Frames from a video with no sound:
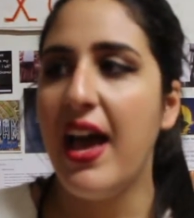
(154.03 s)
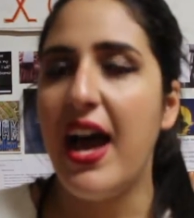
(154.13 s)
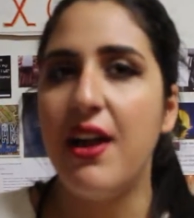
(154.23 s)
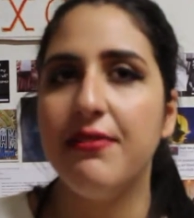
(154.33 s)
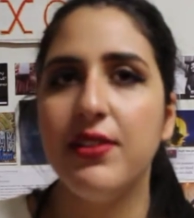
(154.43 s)

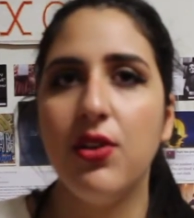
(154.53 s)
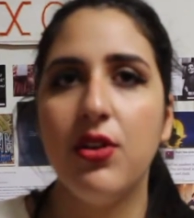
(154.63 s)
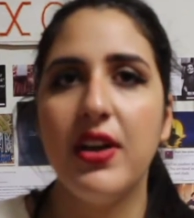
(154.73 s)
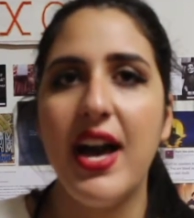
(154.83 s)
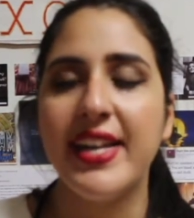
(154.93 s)
I
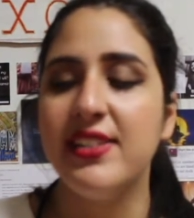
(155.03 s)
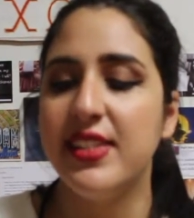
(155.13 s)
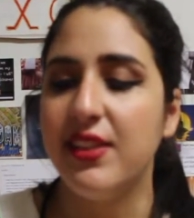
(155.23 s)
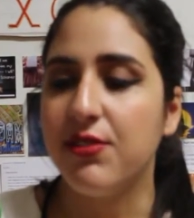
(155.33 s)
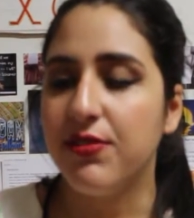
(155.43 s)
can
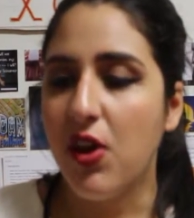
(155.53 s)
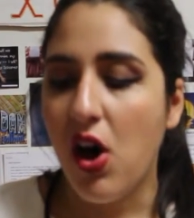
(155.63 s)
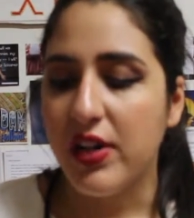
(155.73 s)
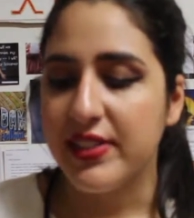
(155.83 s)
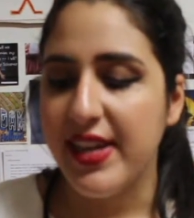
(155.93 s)
see their
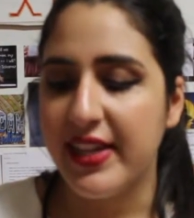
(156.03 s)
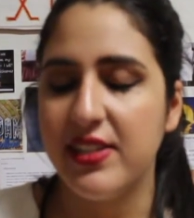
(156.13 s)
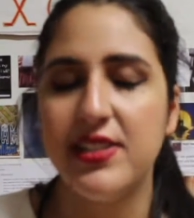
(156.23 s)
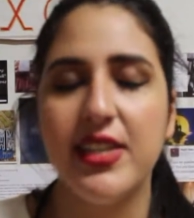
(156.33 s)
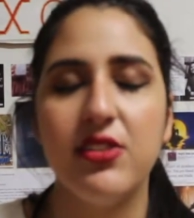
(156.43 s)
flaws and I
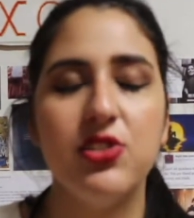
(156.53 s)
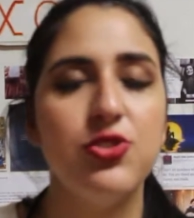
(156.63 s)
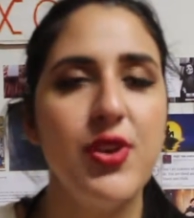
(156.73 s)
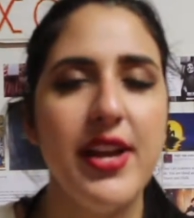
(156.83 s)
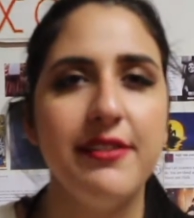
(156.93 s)
can see their
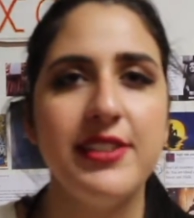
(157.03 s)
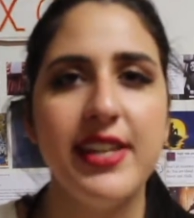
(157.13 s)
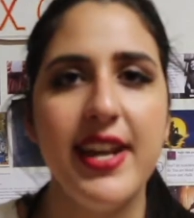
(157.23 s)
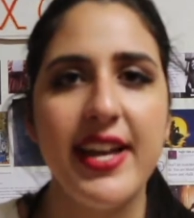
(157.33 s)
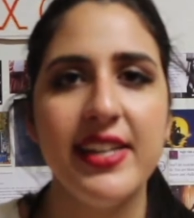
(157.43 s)
strengths,
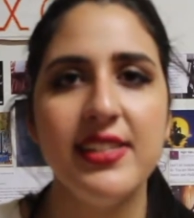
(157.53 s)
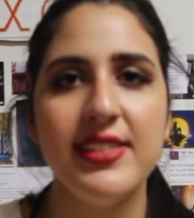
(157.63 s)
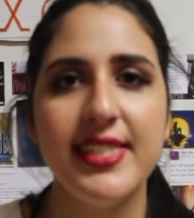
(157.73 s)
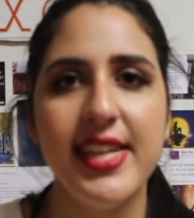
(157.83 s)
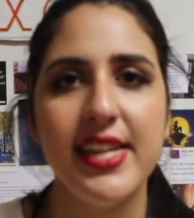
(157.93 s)
and I can
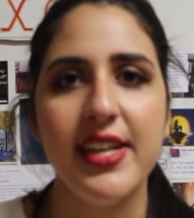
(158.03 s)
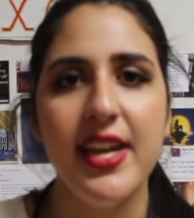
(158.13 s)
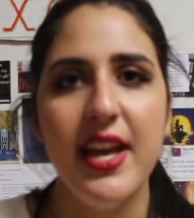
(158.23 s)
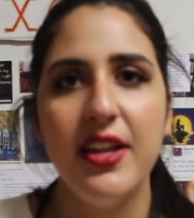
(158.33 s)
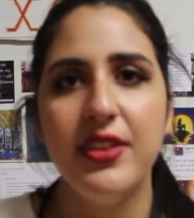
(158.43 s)
see
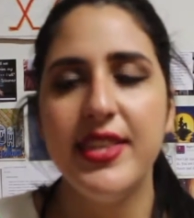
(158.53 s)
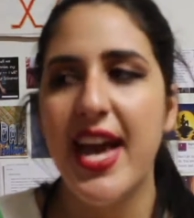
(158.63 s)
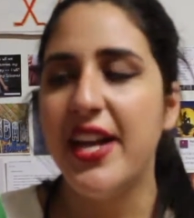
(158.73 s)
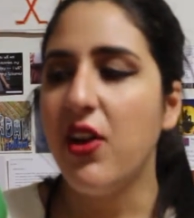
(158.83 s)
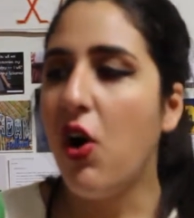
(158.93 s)

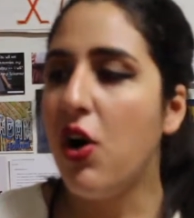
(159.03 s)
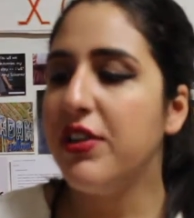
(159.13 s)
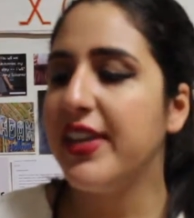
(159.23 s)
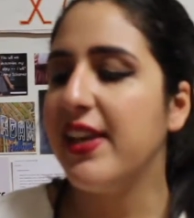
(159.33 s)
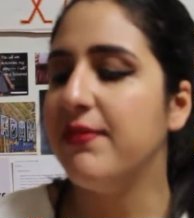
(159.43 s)
that
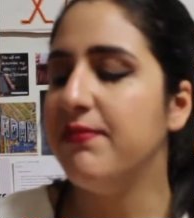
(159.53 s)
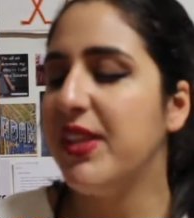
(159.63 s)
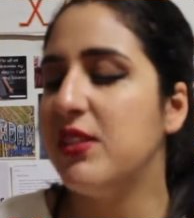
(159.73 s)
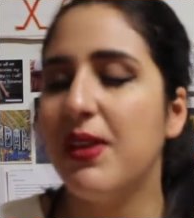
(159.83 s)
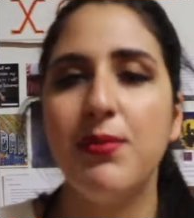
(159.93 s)

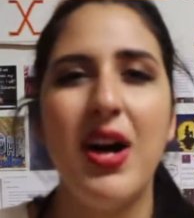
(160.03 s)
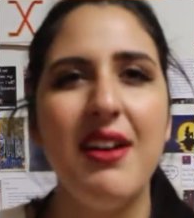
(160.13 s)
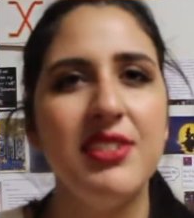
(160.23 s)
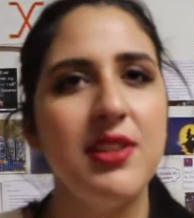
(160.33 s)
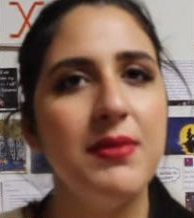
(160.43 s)
these people
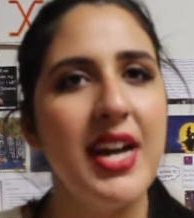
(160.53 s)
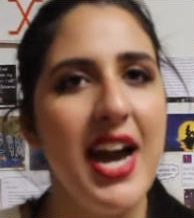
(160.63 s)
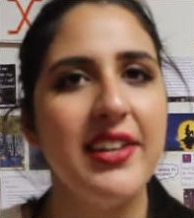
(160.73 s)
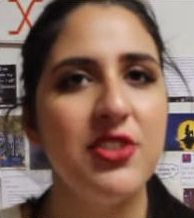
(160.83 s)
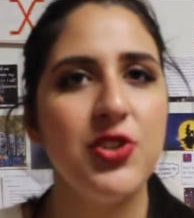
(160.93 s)
have some
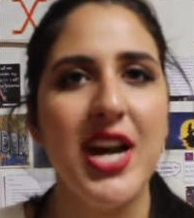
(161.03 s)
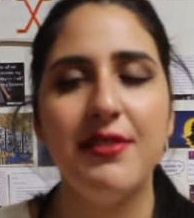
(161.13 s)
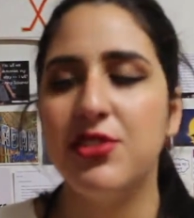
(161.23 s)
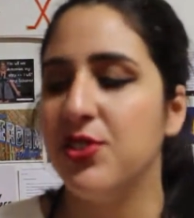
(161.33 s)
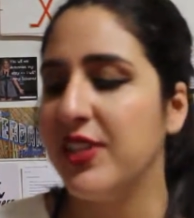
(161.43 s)
kind of
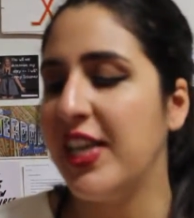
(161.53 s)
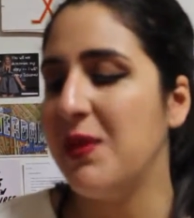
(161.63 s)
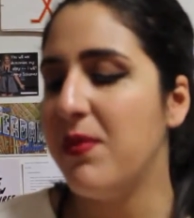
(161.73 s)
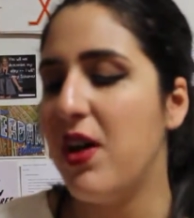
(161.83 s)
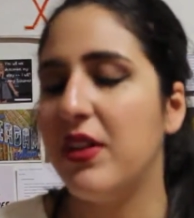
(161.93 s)
drive to
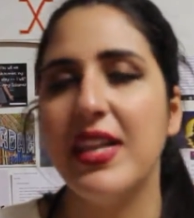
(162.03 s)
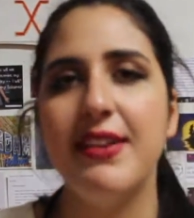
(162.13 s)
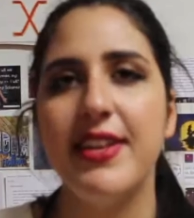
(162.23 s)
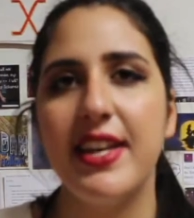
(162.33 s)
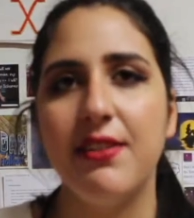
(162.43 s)
keep on
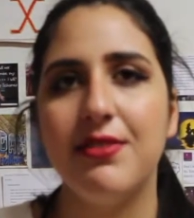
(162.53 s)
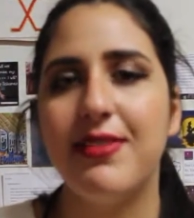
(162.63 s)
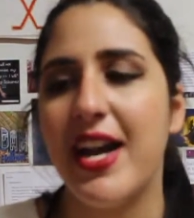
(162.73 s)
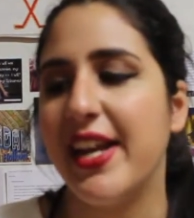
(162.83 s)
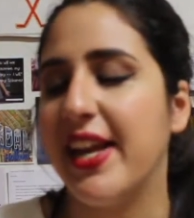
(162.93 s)
living and
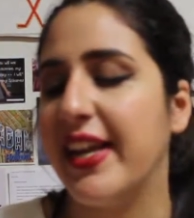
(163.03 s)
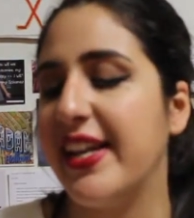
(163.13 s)
fighting.